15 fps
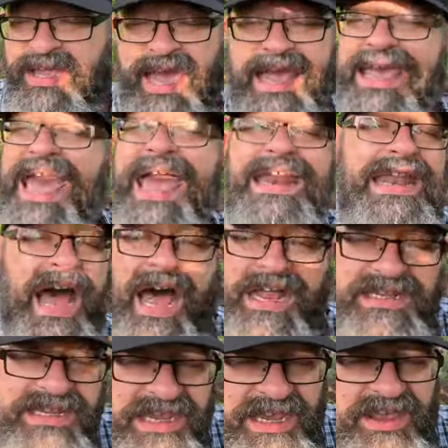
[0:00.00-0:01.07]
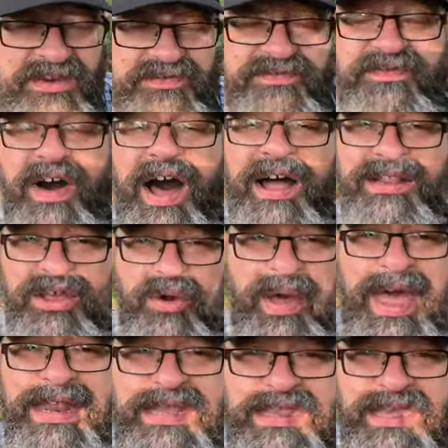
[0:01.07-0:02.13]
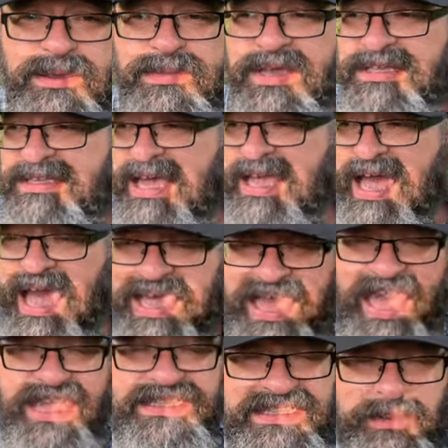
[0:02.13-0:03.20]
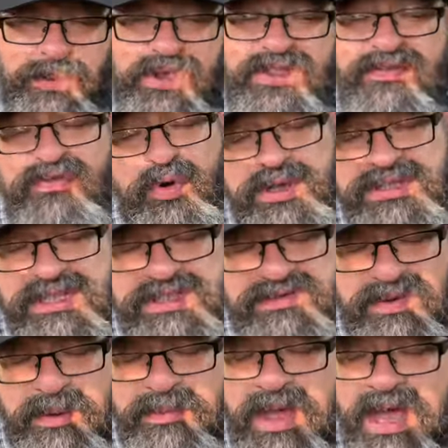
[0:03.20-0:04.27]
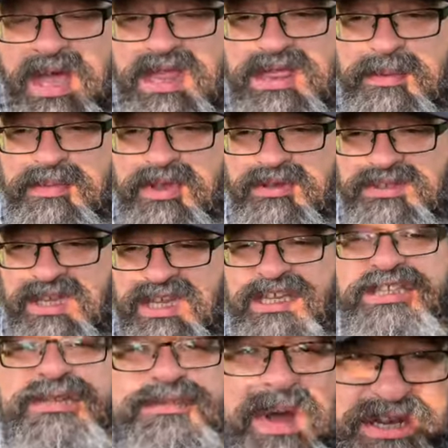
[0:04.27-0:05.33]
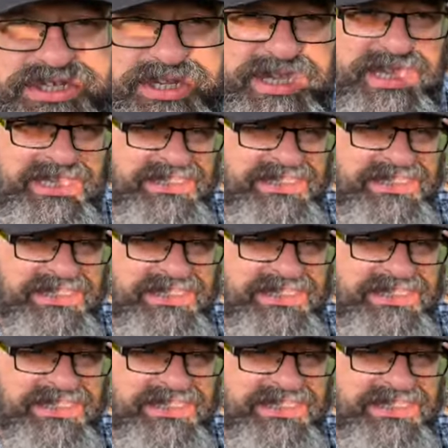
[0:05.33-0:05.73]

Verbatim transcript: Like I cannot follow anything because I can't separate the voices from the music, especially